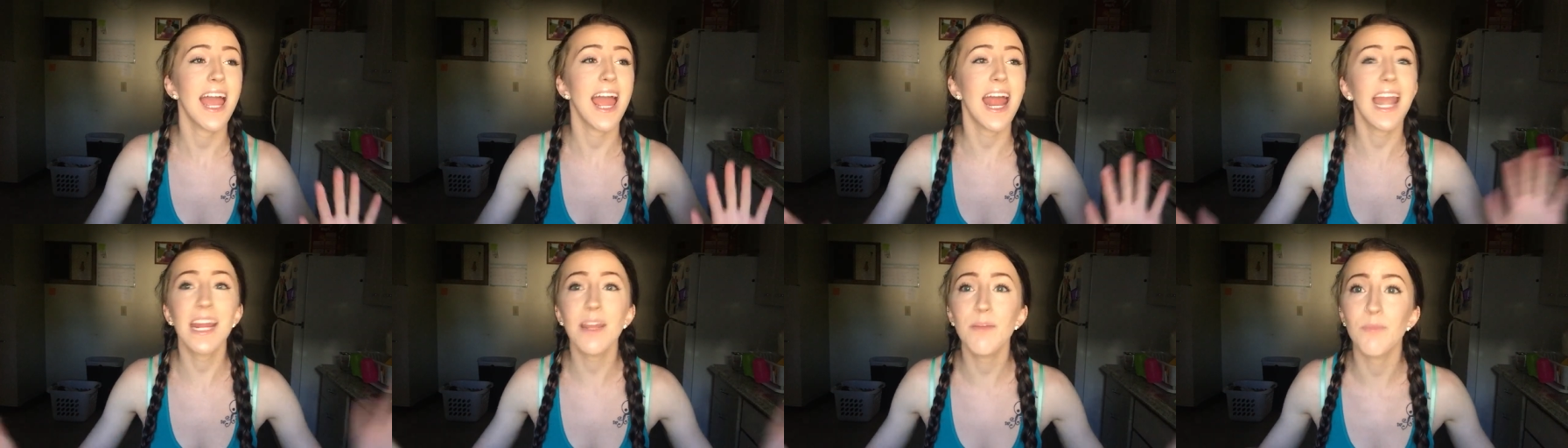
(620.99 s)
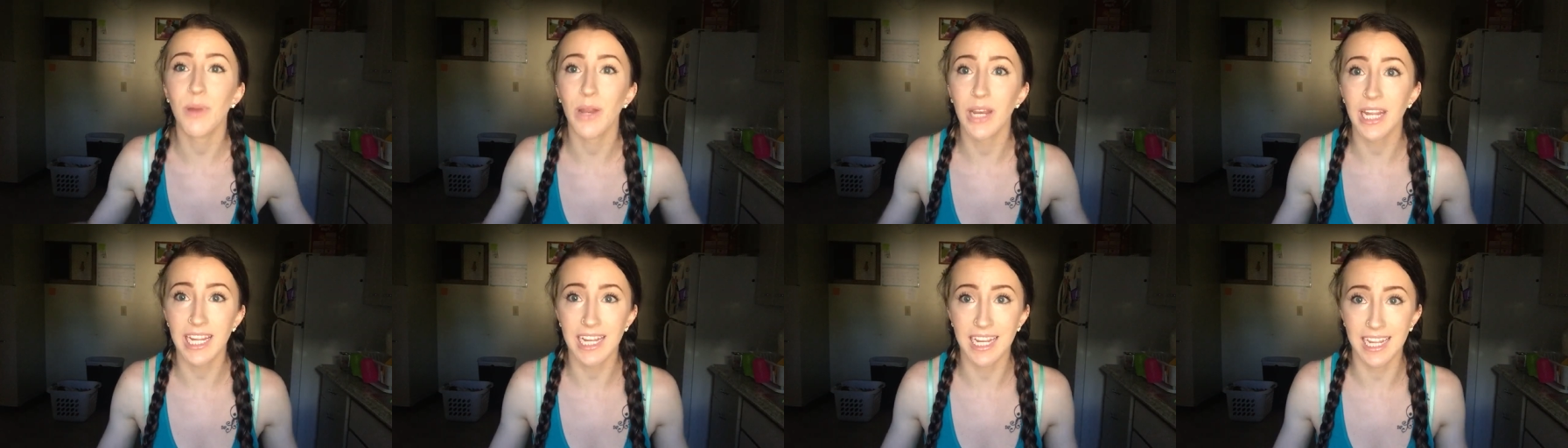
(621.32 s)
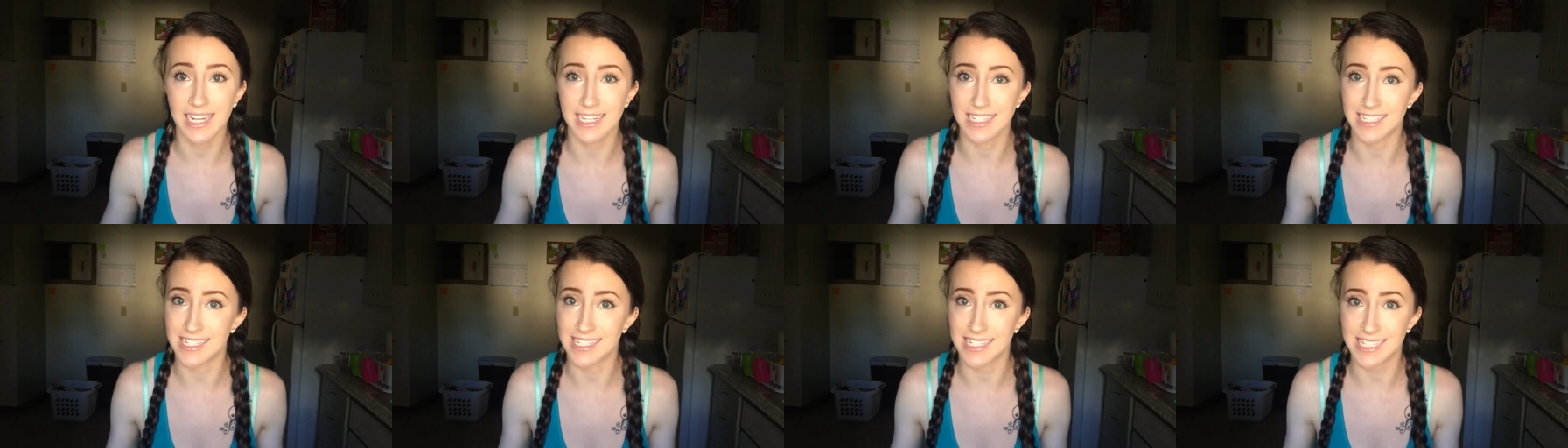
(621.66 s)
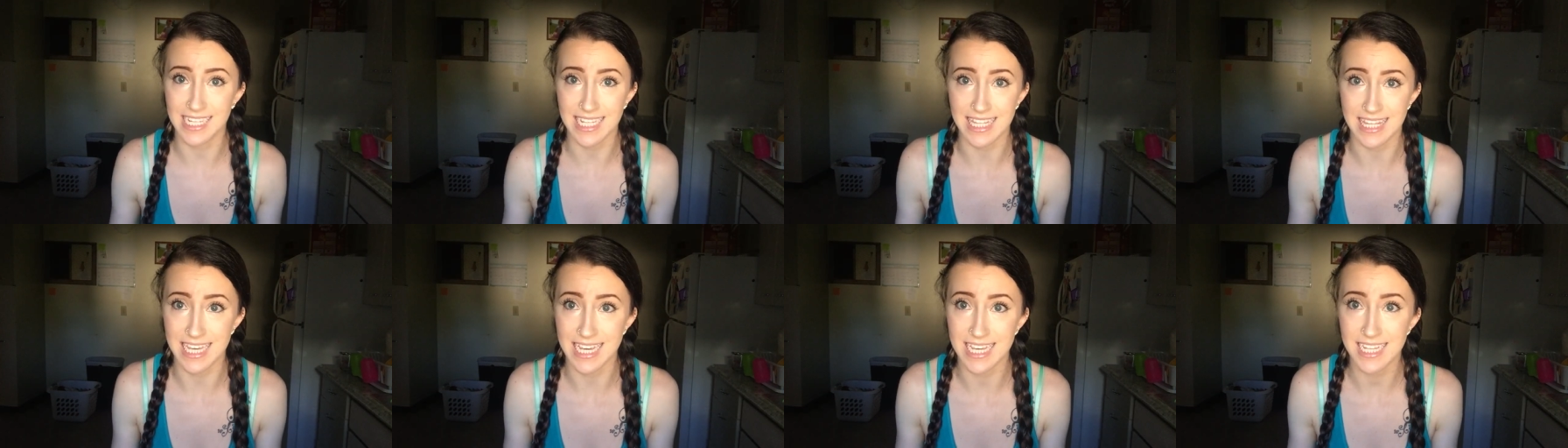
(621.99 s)
Anybody can
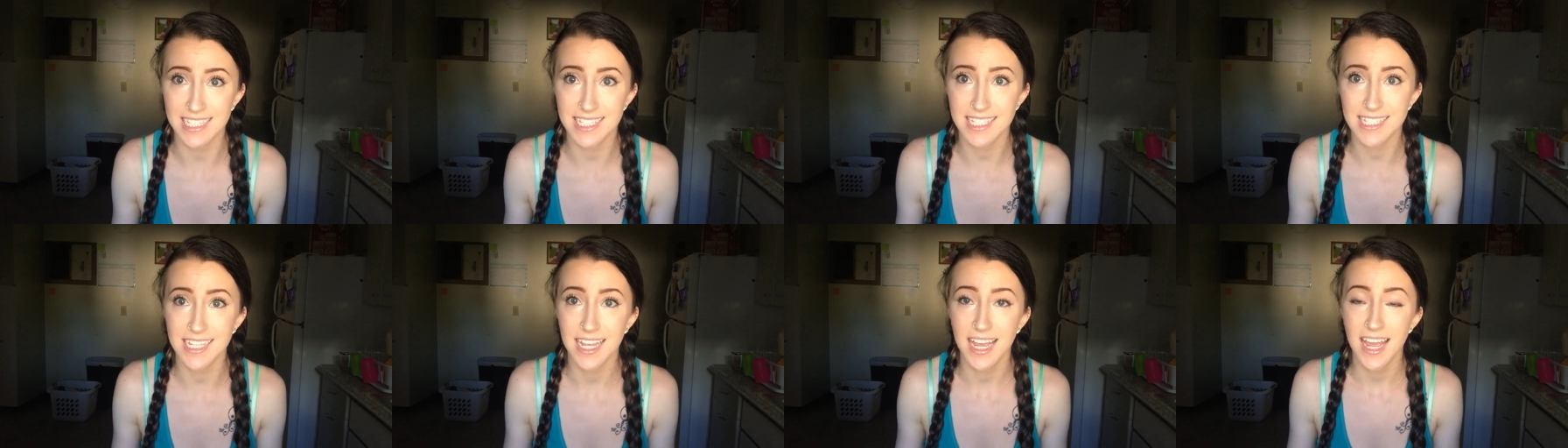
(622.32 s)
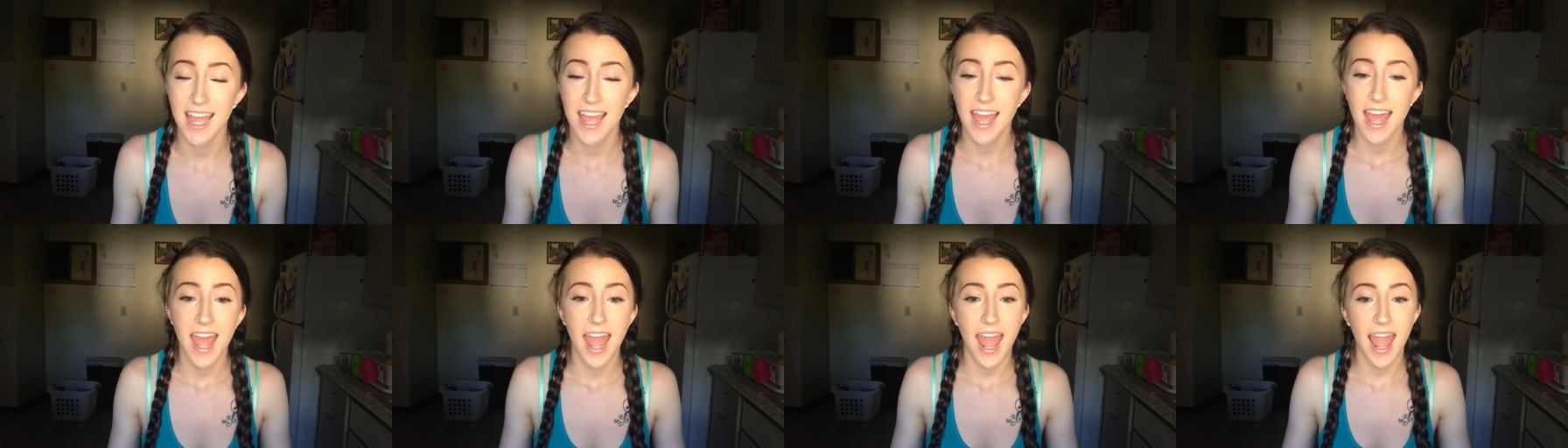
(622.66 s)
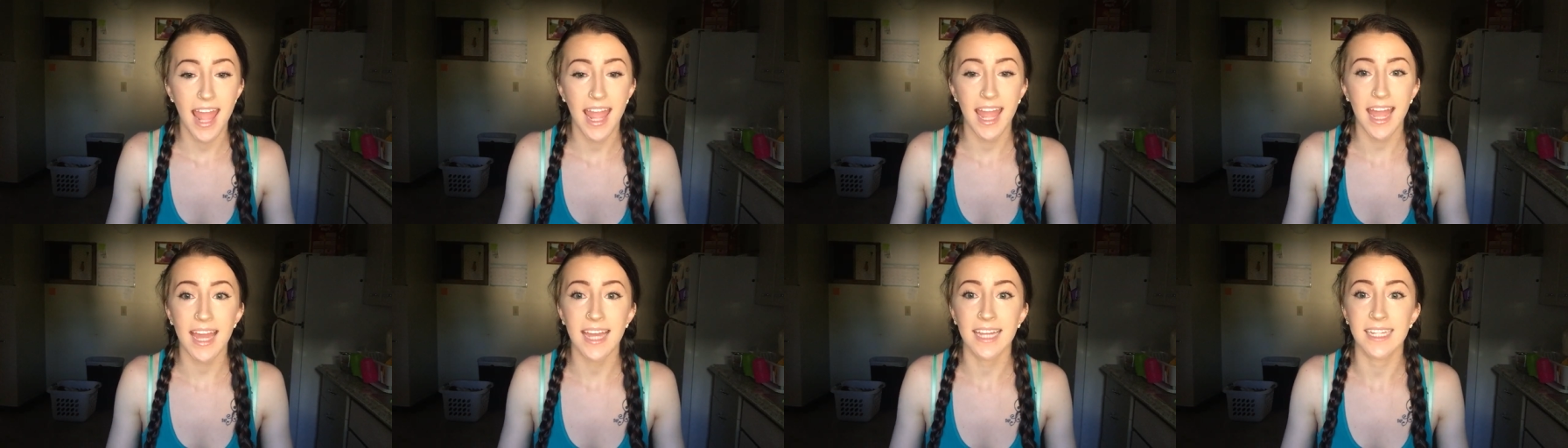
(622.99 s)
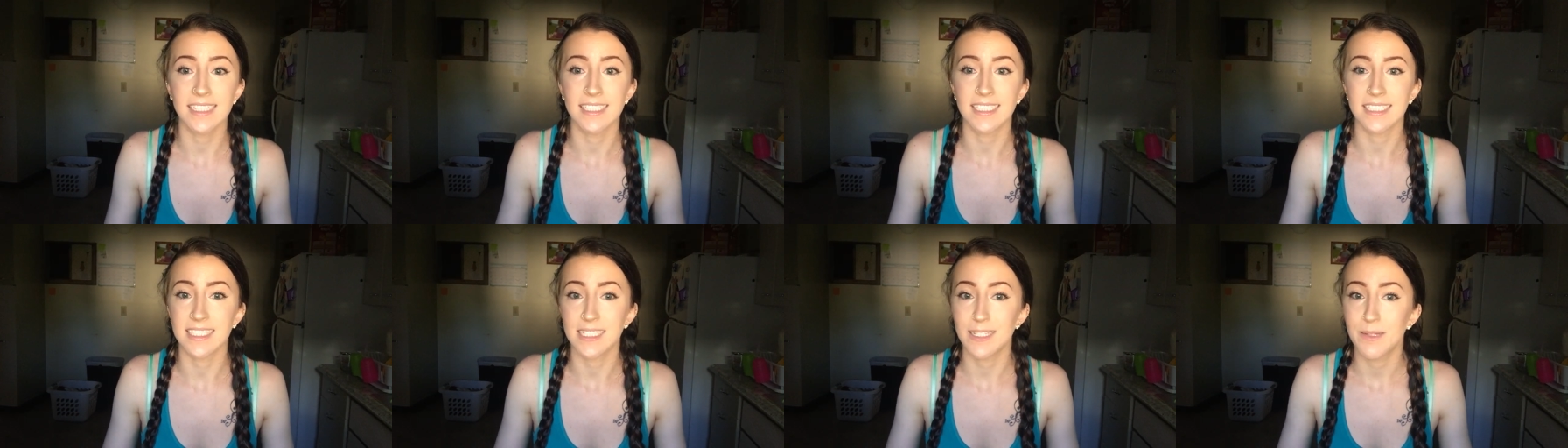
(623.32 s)
see this.
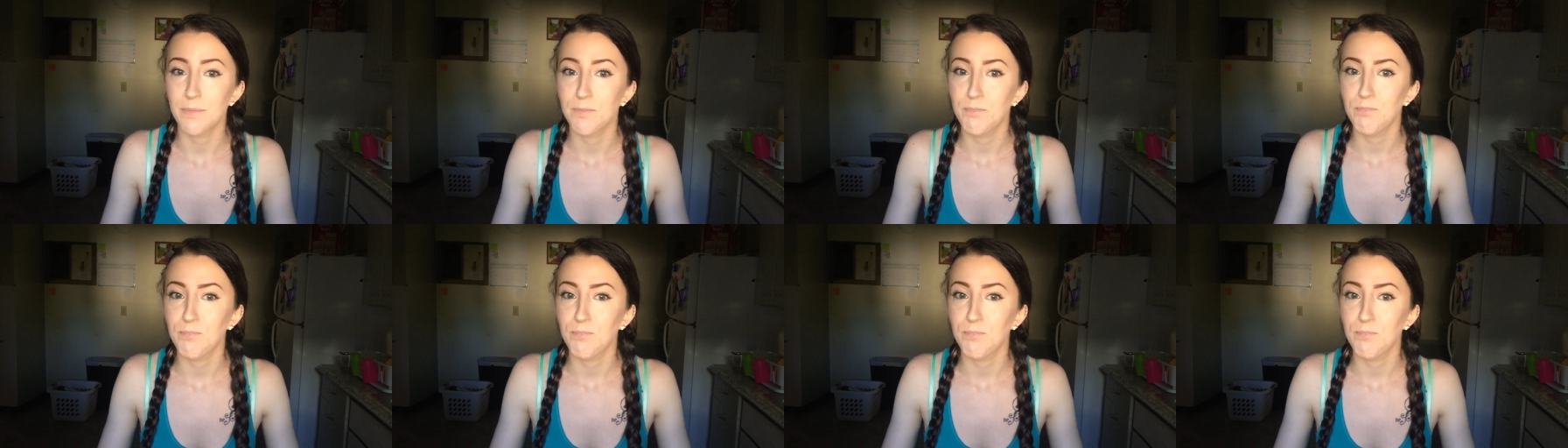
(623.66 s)
And